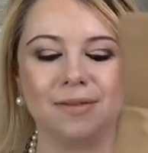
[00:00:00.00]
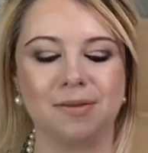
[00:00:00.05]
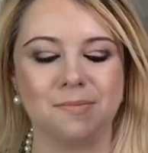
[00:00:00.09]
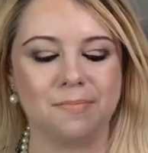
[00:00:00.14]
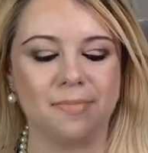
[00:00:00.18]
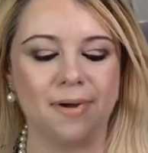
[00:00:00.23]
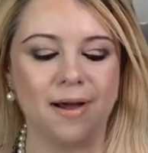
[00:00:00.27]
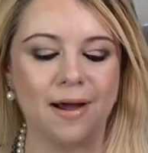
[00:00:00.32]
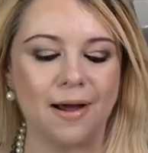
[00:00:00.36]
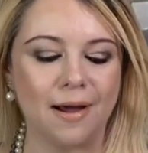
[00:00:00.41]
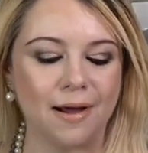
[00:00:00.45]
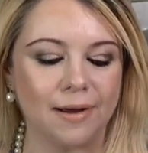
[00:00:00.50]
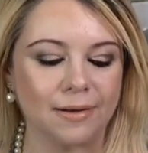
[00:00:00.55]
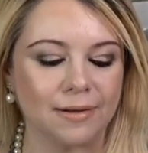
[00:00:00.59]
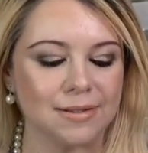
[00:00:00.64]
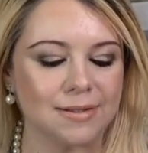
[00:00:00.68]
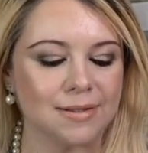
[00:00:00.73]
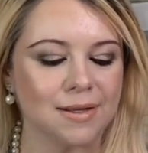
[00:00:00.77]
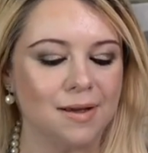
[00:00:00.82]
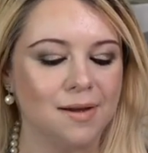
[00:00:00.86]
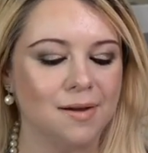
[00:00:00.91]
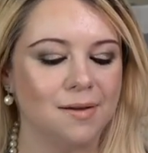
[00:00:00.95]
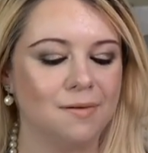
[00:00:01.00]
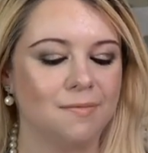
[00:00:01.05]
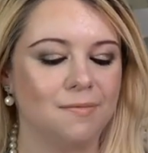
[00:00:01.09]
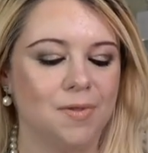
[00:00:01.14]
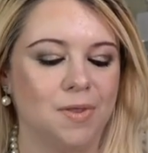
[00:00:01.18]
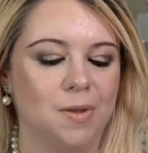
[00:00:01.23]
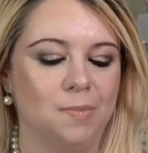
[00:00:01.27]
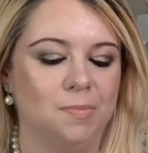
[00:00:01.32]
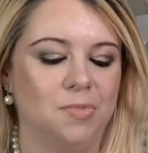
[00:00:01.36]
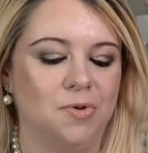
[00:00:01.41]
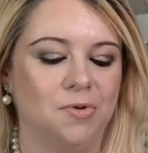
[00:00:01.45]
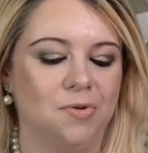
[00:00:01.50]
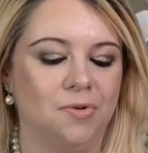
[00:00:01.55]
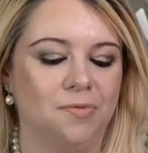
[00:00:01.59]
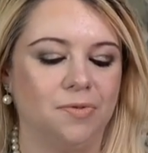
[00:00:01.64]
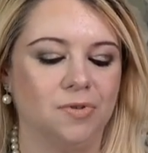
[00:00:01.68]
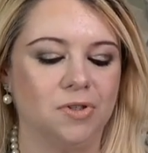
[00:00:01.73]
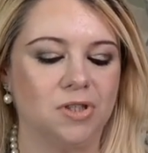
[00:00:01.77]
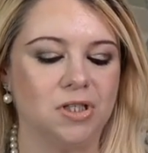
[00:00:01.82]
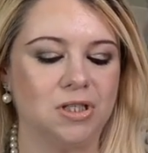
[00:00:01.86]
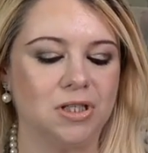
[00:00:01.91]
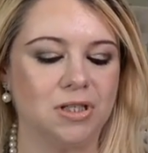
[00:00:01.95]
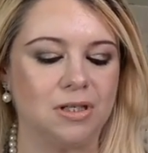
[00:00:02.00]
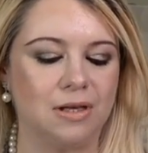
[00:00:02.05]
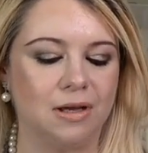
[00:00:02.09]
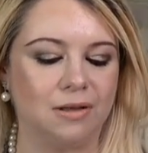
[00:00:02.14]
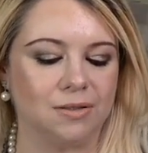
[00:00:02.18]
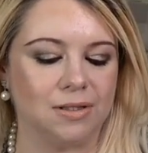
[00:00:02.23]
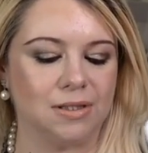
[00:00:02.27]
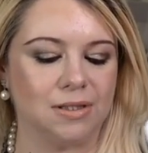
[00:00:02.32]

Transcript: the box with the beautiful Chanel